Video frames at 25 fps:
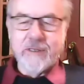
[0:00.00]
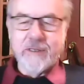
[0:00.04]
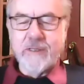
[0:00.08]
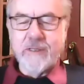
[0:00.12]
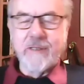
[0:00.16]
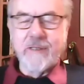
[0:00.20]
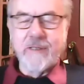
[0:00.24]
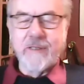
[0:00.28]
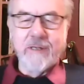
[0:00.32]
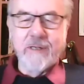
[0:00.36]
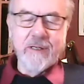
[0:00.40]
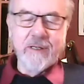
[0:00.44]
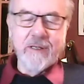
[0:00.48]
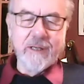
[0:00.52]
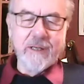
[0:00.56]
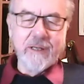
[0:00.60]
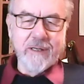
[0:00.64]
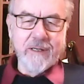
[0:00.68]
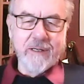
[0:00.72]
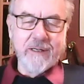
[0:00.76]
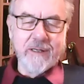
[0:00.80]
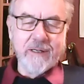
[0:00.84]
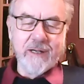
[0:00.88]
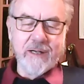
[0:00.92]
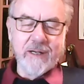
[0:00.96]
You'd you'd
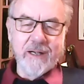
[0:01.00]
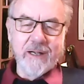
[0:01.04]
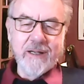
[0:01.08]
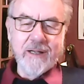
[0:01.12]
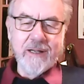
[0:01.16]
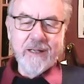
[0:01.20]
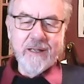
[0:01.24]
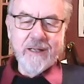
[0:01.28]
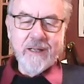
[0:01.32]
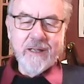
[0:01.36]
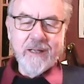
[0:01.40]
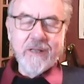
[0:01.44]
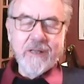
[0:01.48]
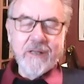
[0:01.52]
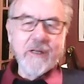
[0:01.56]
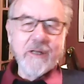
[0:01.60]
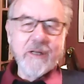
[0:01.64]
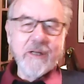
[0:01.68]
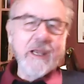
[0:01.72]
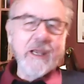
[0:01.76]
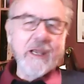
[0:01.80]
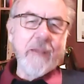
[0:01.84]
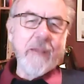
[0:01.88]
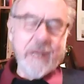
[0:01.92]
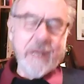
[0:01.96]
uh, you'd
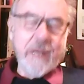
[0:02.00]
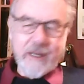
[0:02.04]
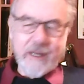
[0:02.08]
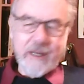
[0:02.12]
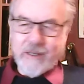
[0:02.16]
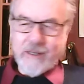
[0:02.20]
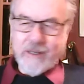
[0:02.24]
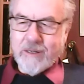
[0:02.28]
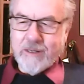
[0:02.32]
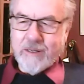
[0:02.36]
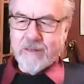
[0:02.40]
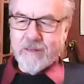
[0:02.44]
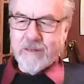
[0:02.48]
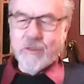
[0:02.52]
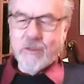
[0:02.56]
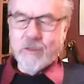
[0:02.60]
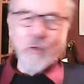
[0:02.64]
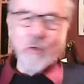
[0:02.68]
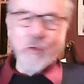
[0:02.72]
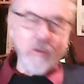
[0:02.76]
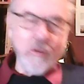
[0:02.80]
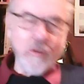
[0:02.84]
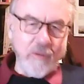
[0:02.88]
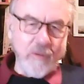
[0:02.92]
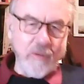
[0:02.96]
come in and you'd
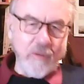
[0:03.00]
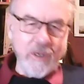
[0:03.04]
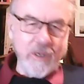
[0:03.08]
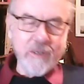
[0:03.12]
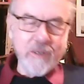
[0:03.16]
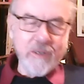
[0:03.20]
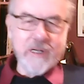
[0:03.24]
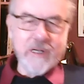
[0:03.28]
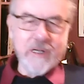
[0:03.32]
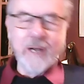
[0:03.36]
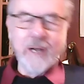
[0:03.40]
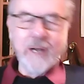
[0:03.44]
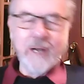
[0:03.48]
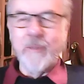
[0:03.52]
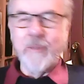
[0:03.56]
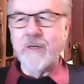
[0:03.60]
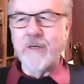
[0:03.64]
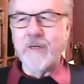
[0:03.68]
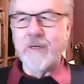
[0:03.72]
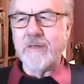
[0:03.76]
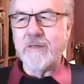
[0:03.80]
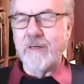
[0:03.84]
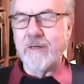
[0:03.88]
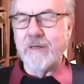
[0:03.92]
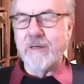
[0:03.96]
talk through your
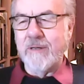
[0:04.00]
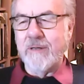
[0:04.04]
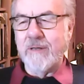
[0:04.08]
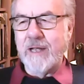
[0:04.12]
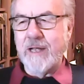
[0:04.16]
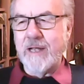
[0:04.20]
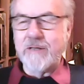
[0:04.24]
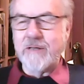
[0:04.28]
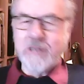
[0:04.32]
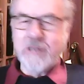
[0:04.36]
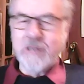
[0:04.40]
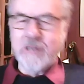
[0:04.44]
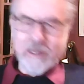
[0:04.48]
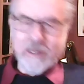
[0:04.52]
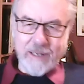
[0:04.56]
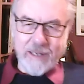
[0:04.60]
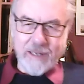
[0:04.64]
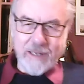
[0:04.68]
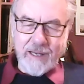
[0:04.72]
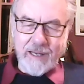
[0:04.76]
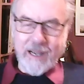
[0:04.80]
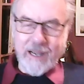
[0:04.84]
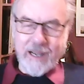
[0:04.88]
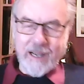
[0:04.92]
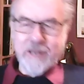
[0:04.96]
segment, and they'd set the
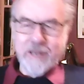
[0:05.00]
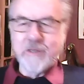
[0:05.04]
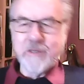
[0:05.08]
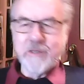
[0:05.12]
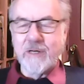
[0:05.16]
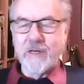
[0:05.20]
lights,